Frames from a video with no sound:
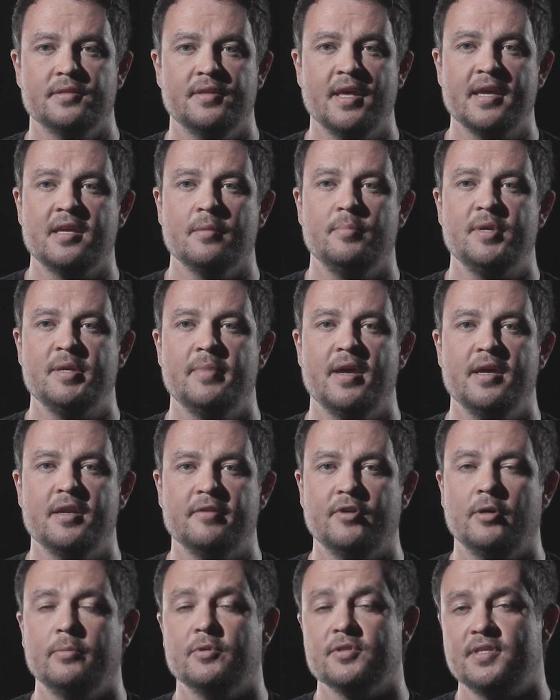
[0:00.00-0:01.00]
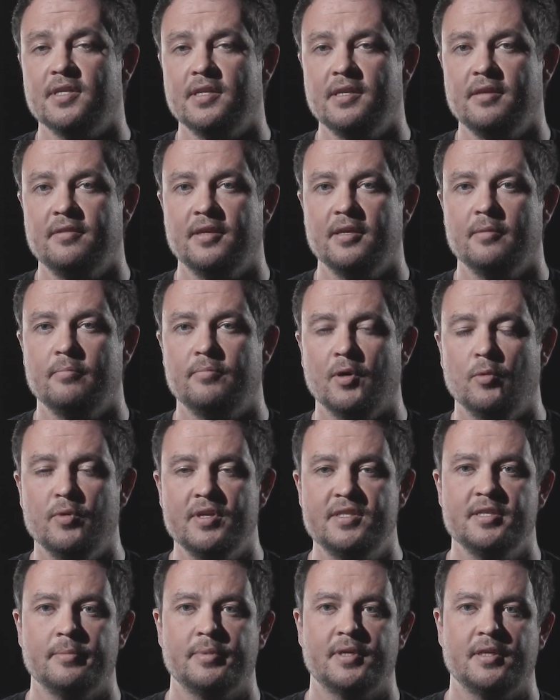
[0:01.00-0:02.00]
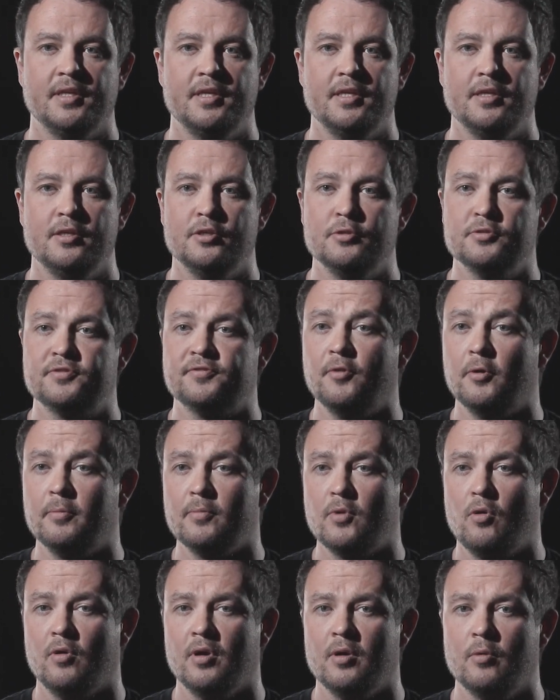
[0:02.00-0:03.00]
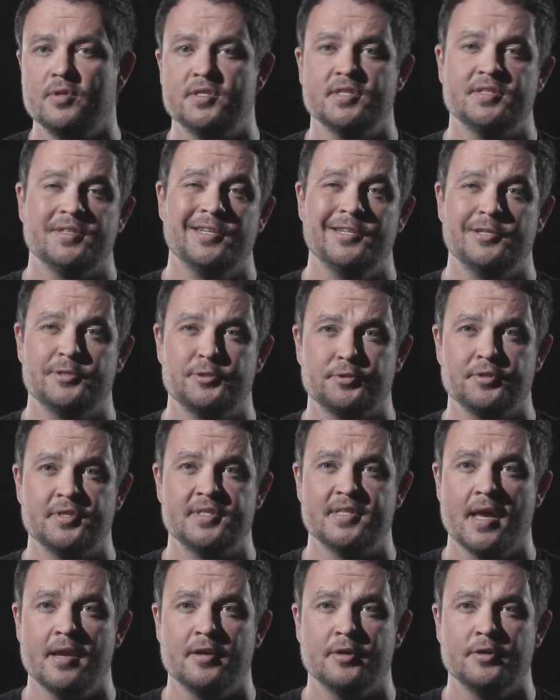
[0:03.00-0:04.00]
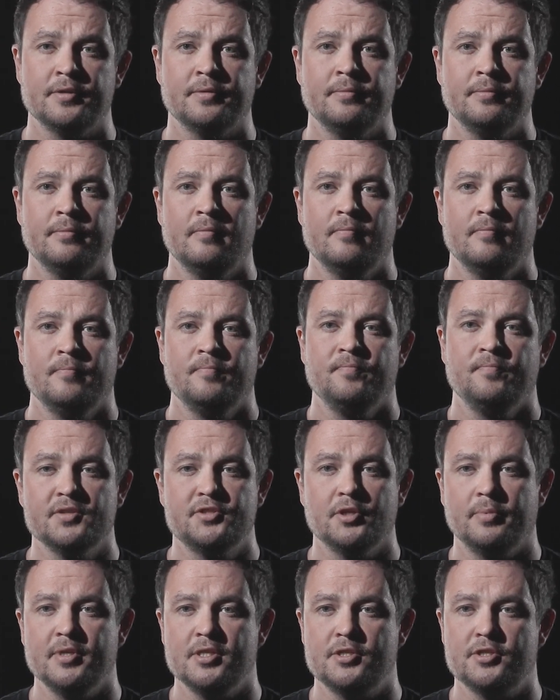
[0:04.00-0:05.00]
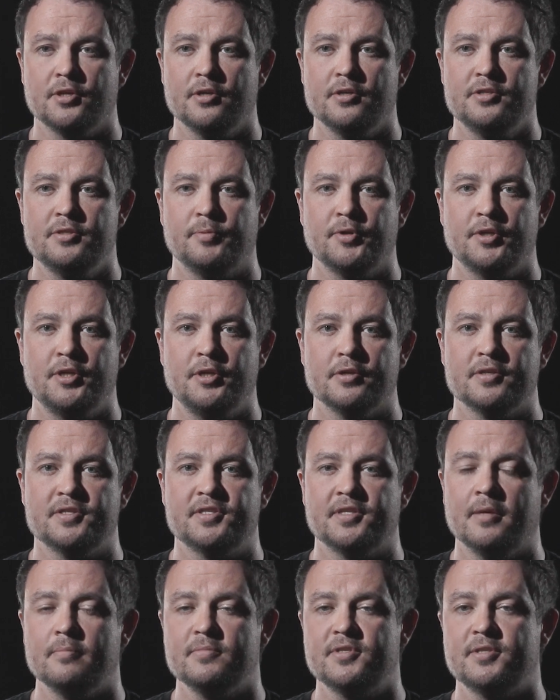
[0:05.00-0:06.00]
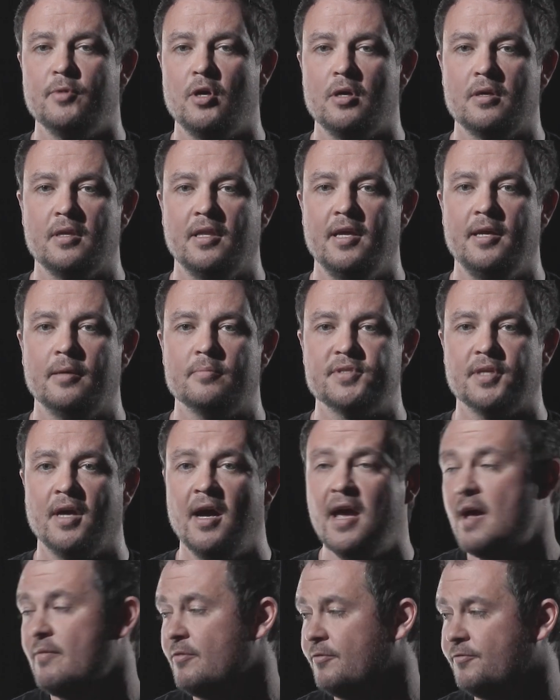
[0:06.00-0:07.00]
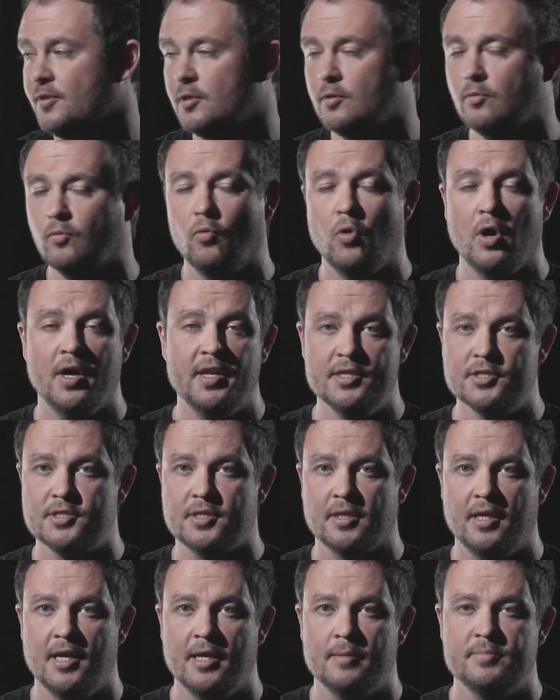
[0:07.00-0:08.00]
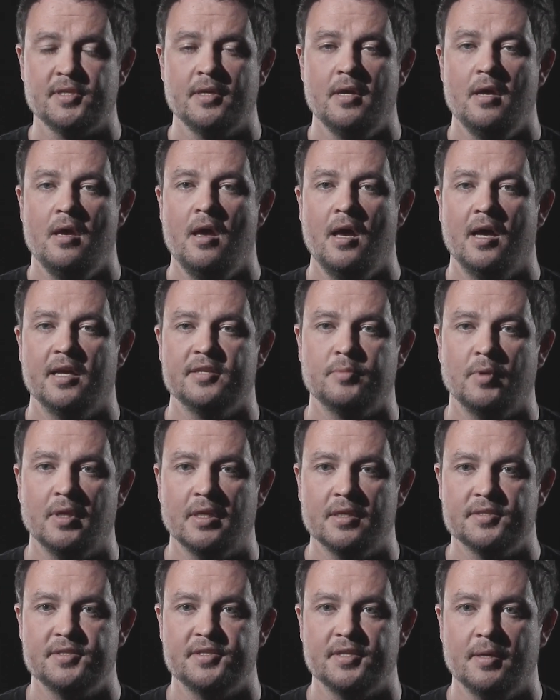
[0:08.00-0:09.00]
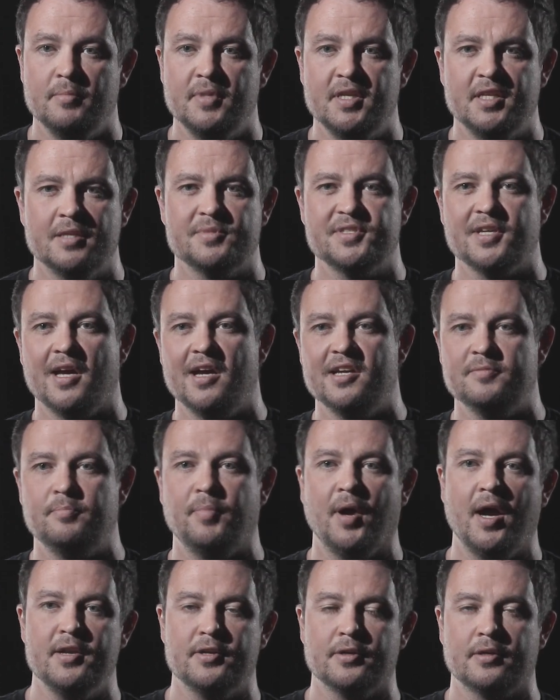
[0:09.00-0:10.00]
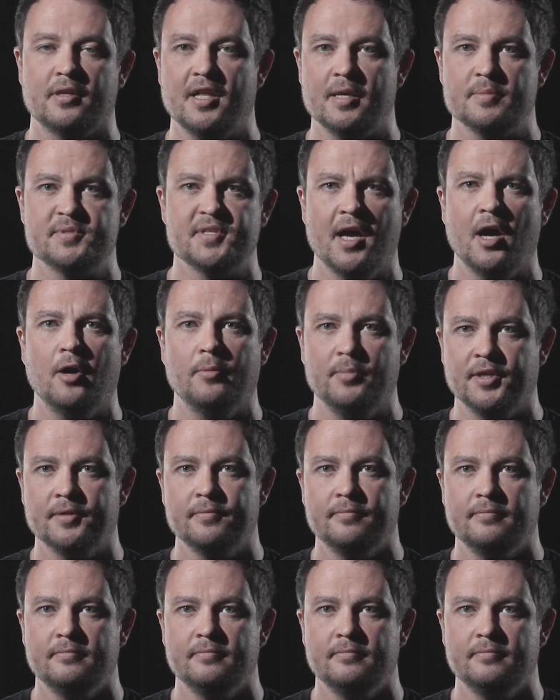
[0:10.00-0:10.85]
They can be made of almost anything, but we typically use foam core, which is an industry standard. Also be sure to procure some small clamps. I have a few 1-inch clamps, as well as some medium-sized binder clamps to help me.